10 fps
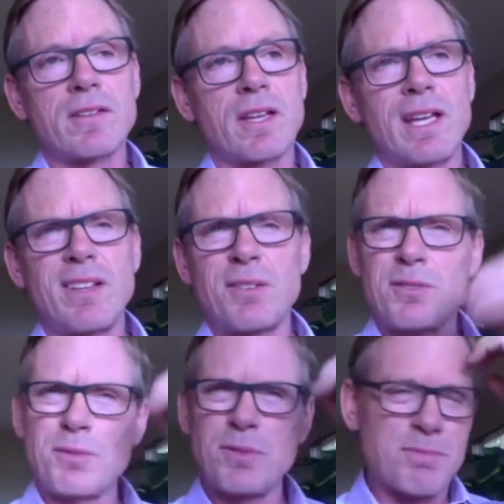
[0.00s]
And he
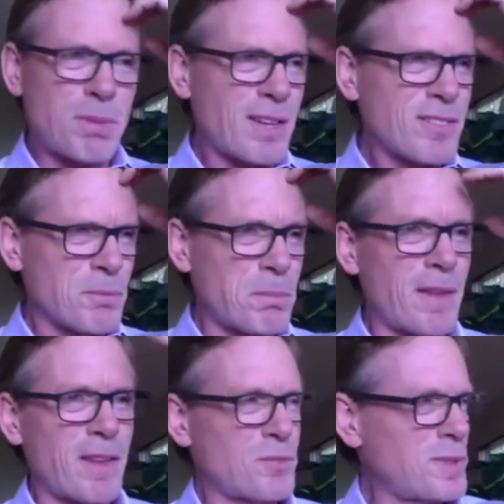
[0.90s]
just was puzzled by
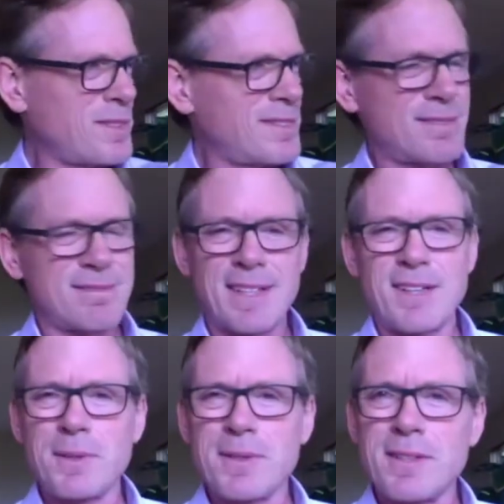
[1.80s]
this.
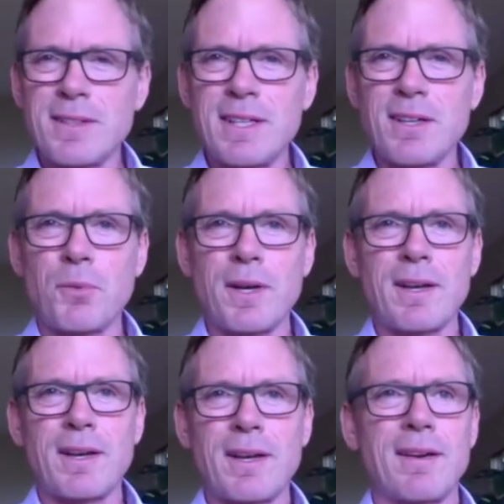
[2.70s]
What's the deal?
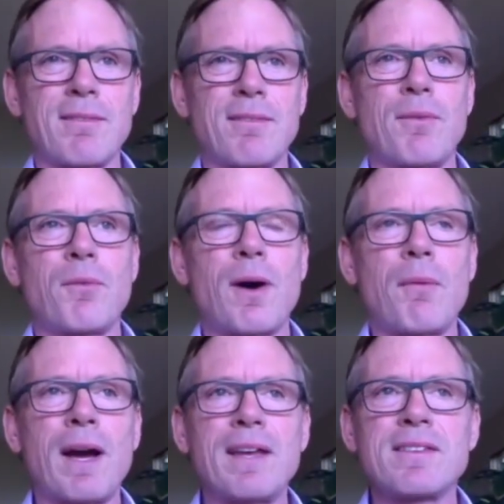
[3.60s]

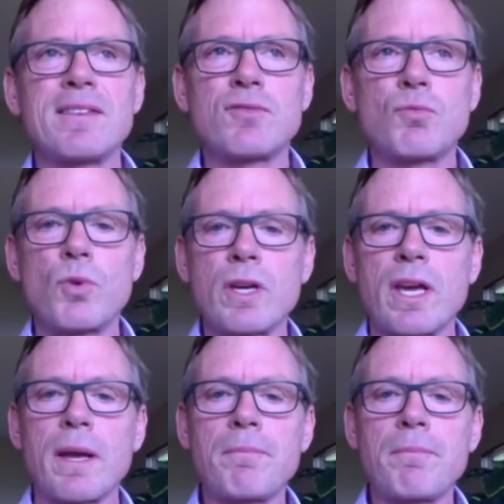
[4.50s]
Why isn't this working?